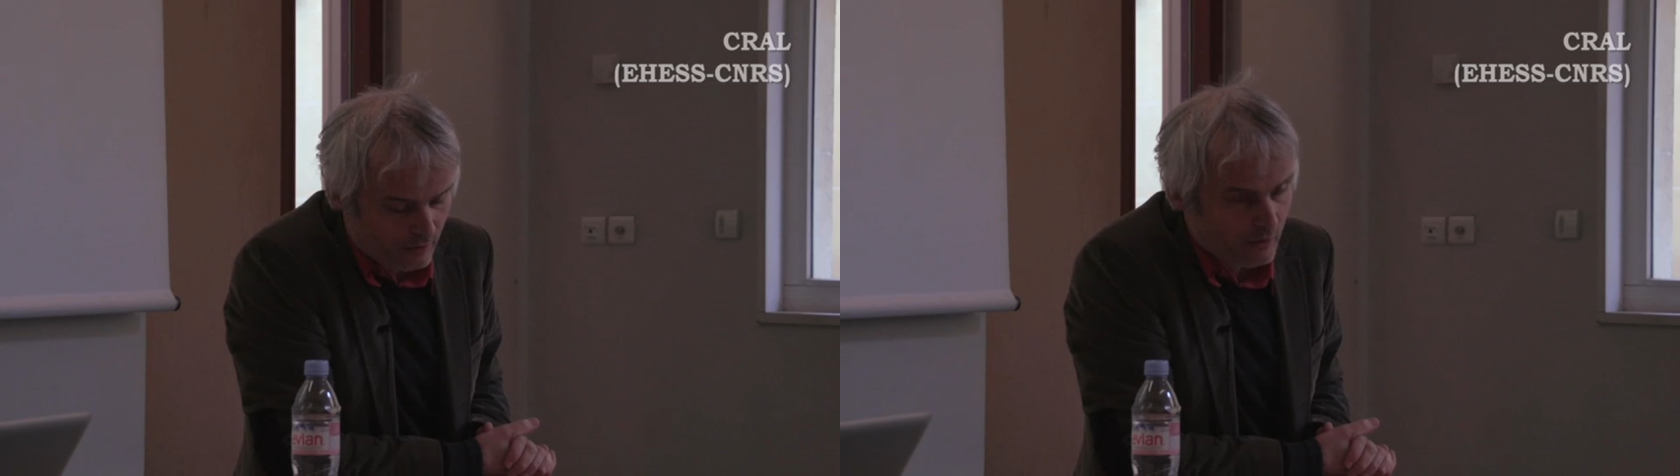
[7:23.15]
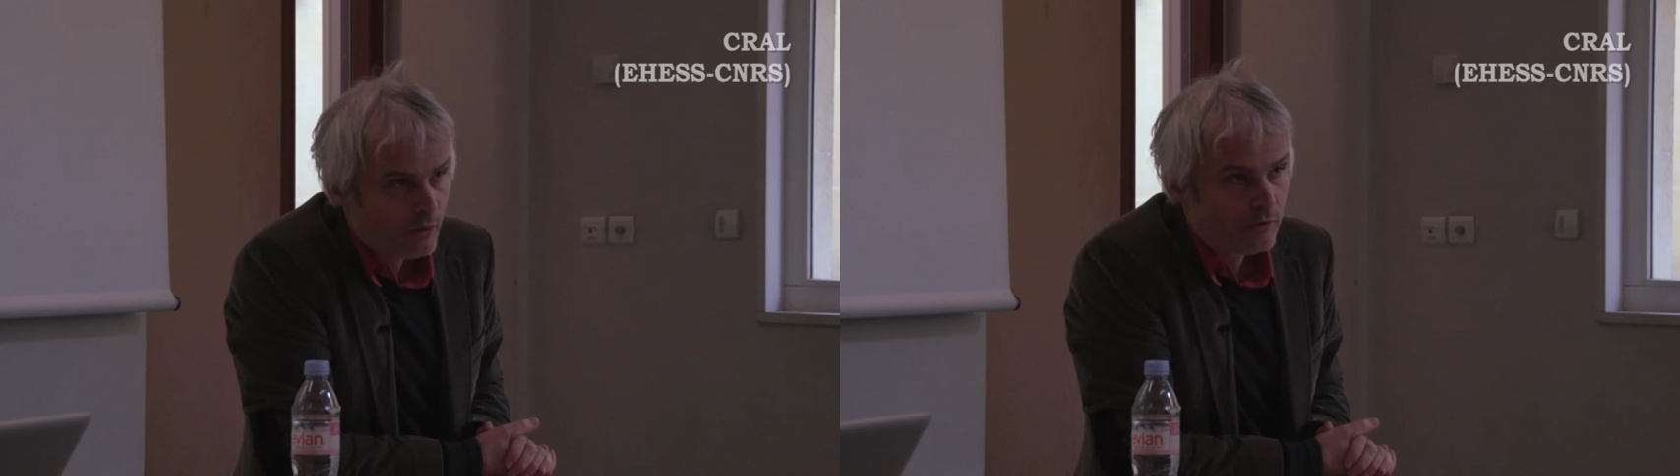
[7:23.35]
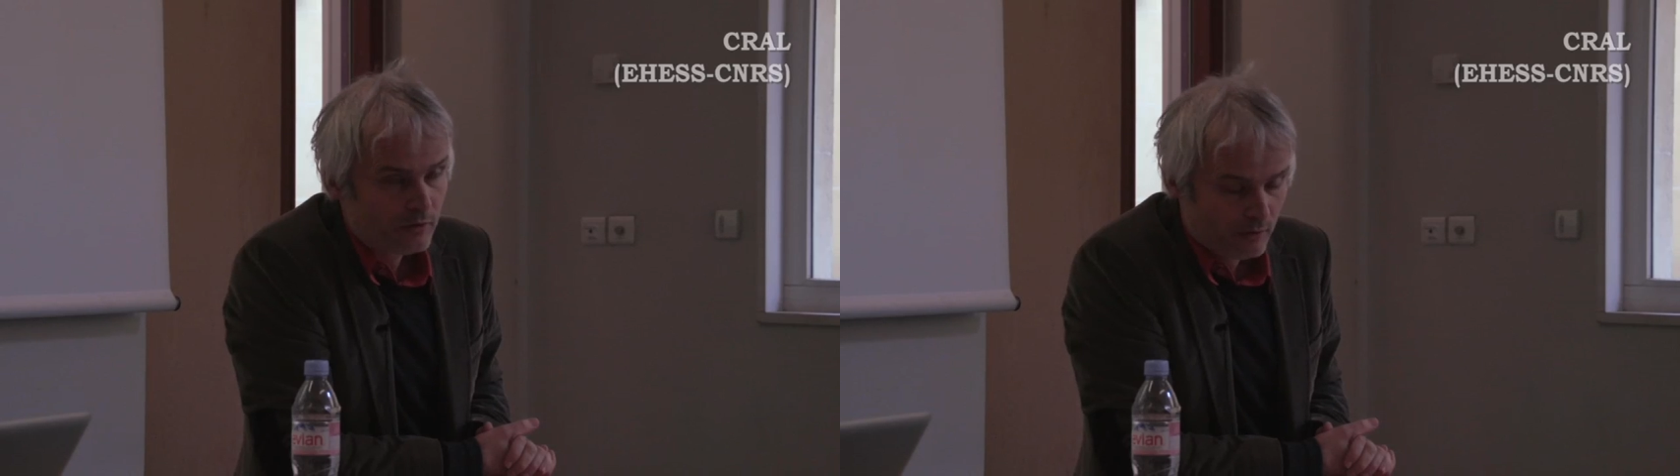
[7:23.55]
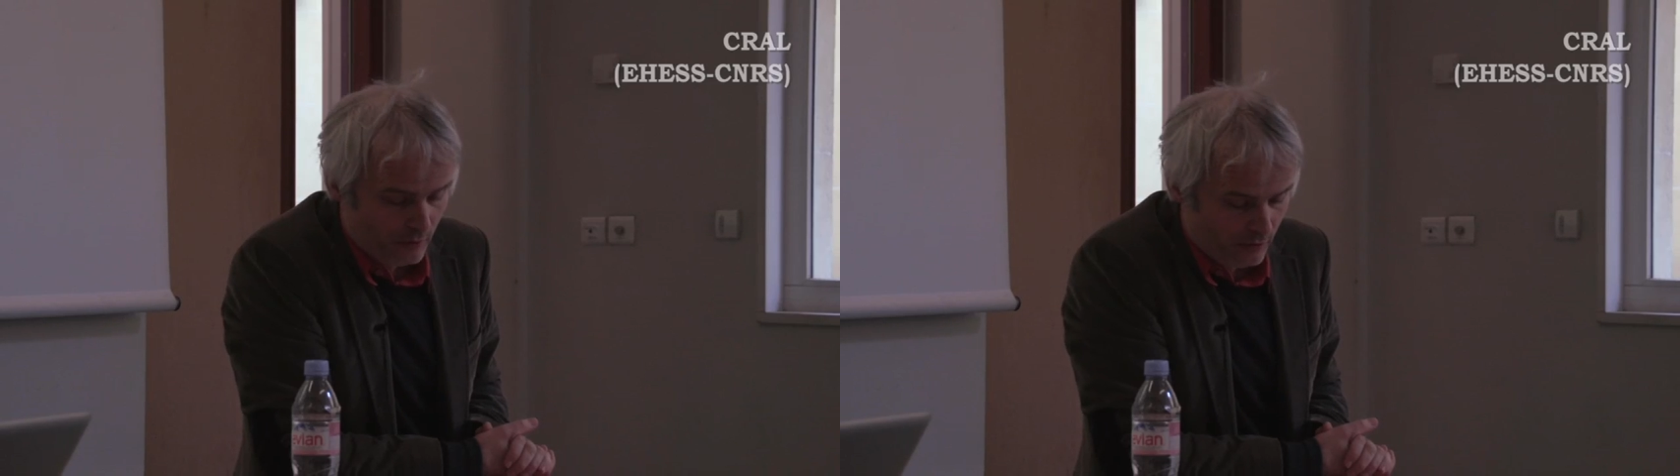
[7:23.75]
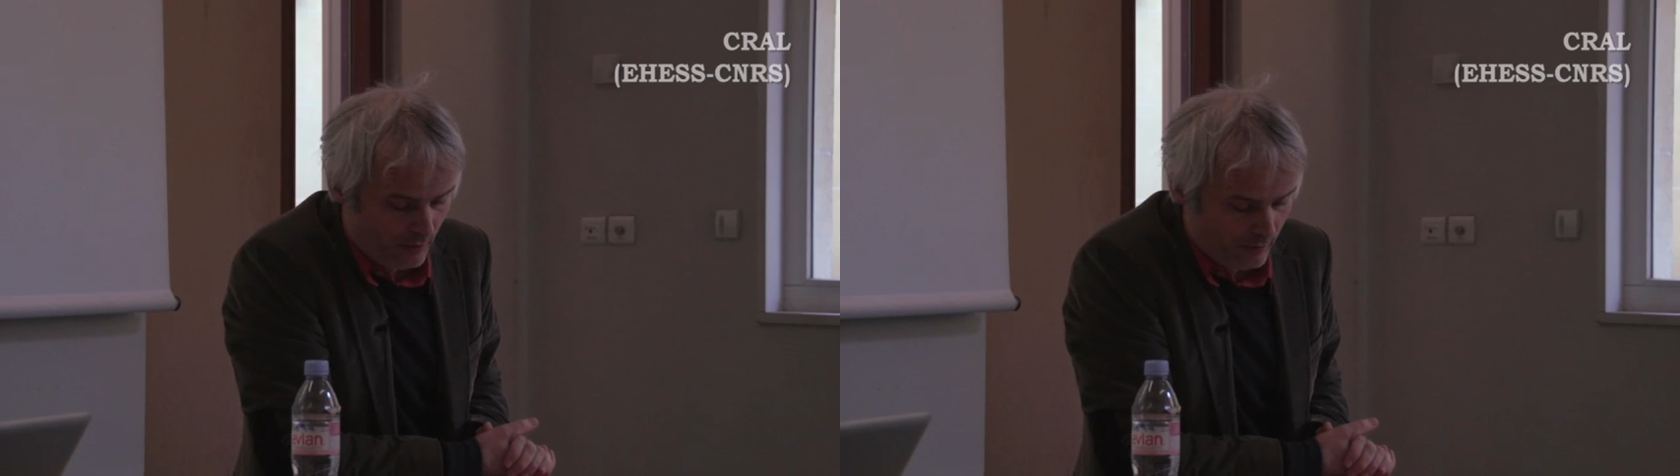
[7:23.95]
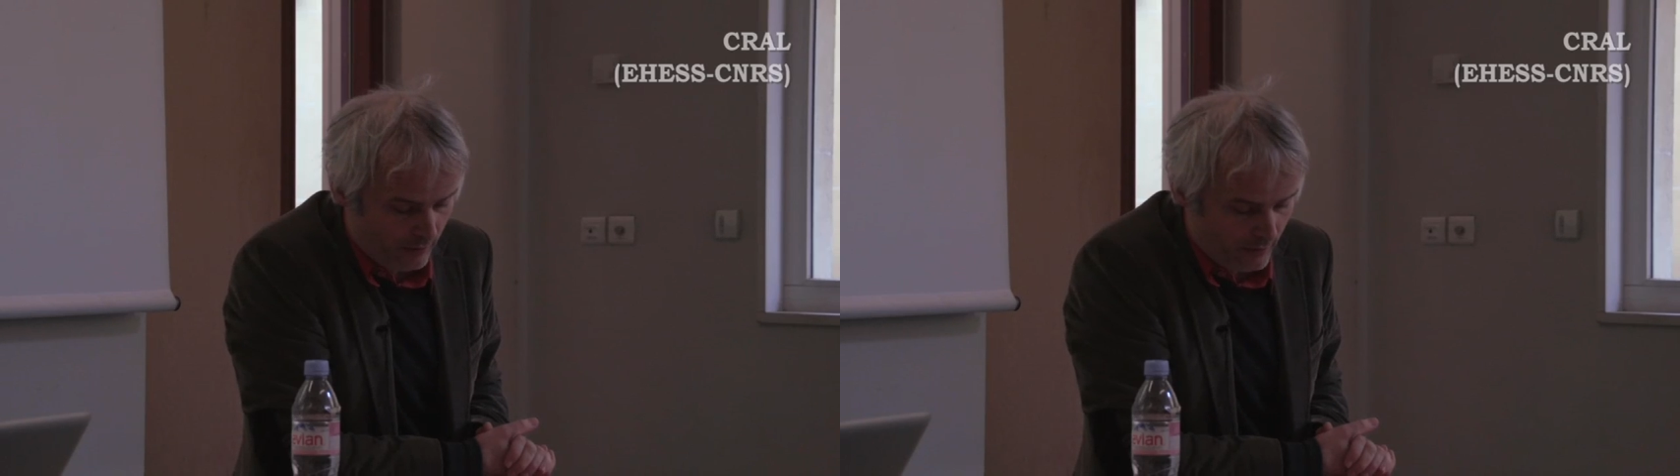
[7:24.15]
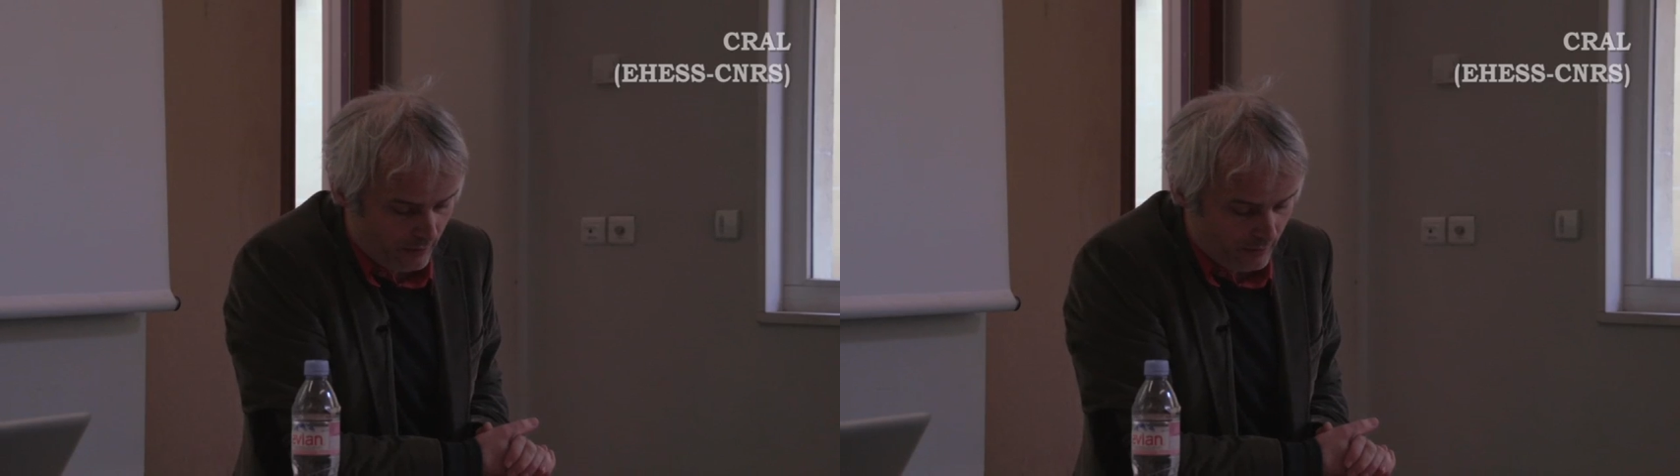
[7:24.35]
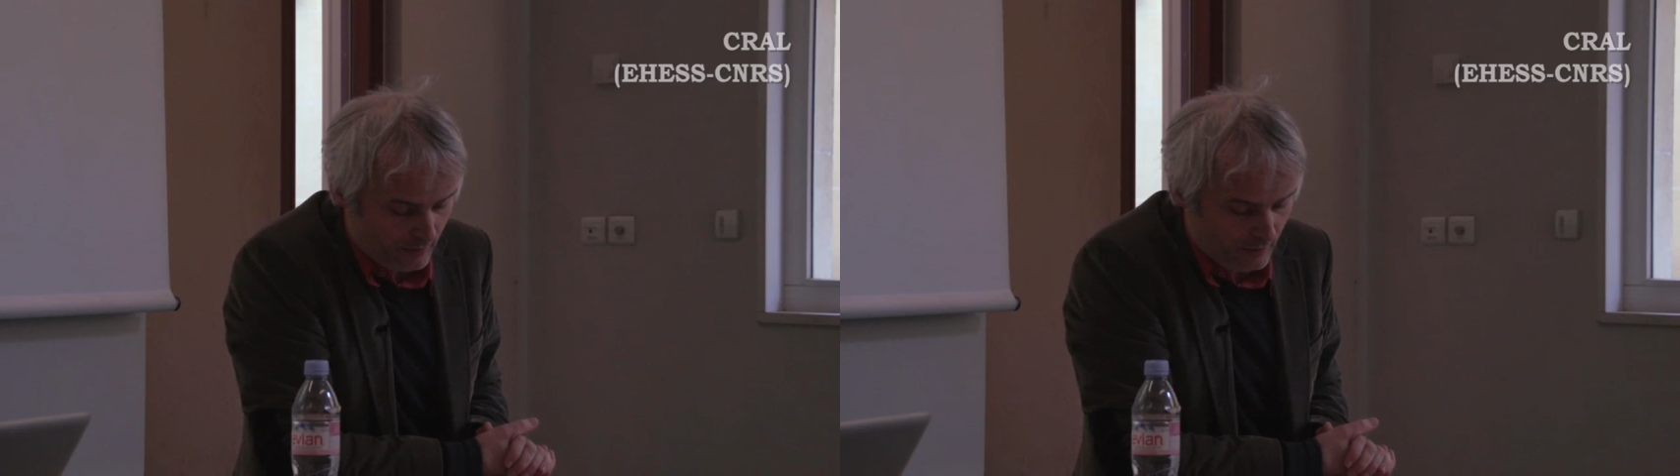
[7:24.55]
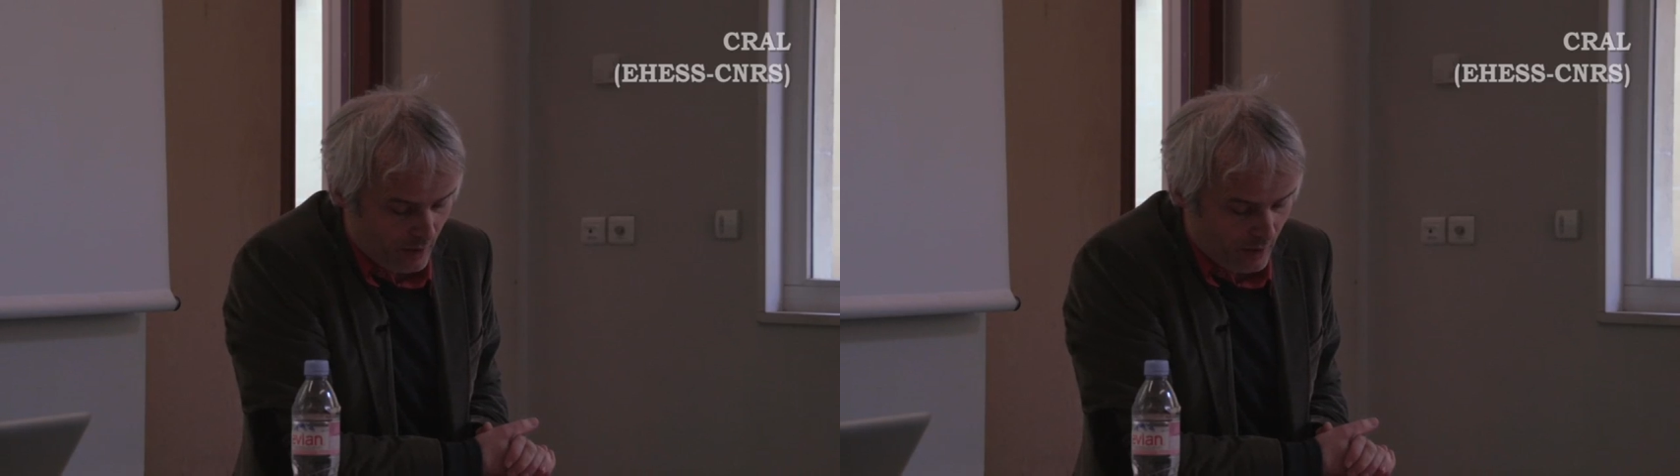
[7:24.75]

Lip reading: closer to the surface